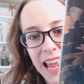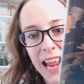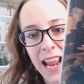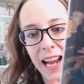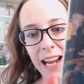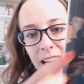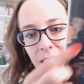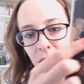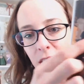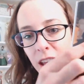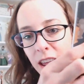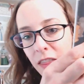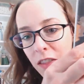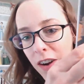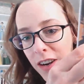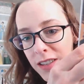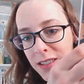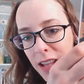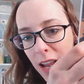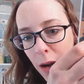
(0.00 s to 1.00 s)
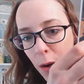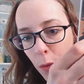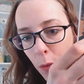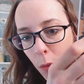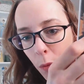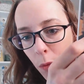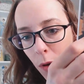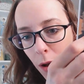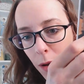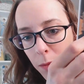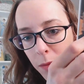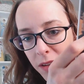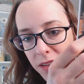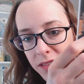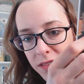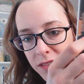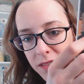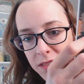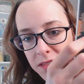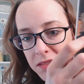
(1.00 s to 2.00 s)
and there is a rub and
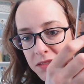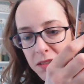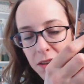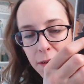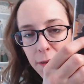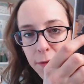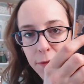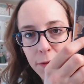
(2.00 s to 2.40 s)
sniff